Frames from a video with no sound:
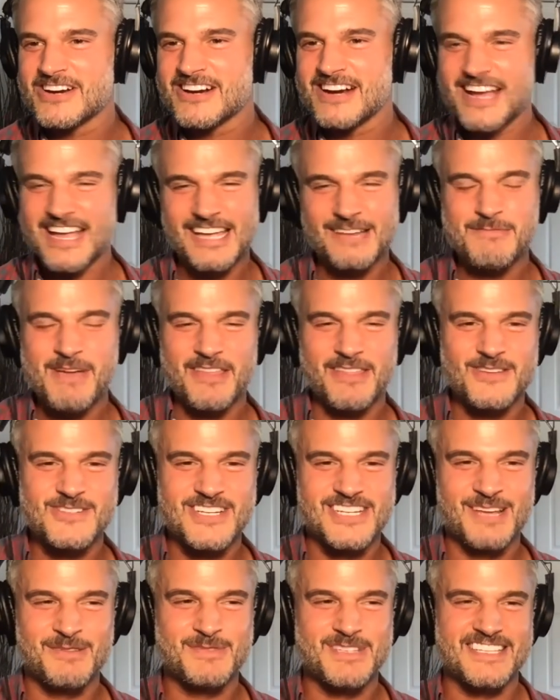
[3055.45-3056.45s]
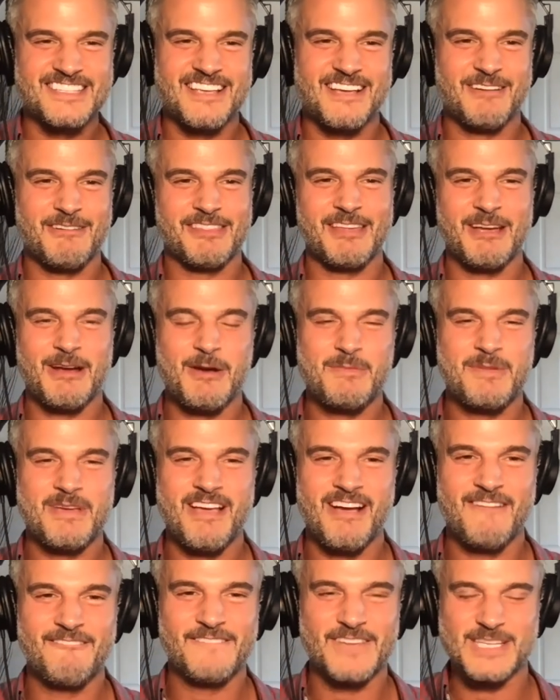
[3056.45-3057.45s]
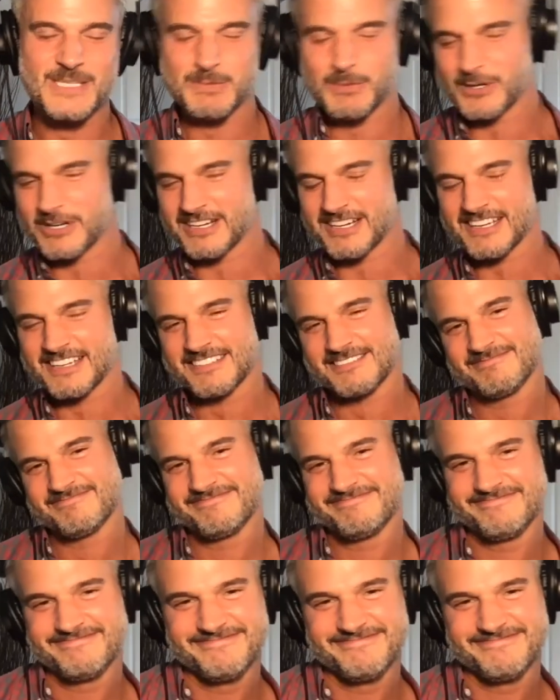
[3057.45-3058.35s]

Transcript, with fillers: and Matthew J Dempsey Psychotherapy on Facebook. You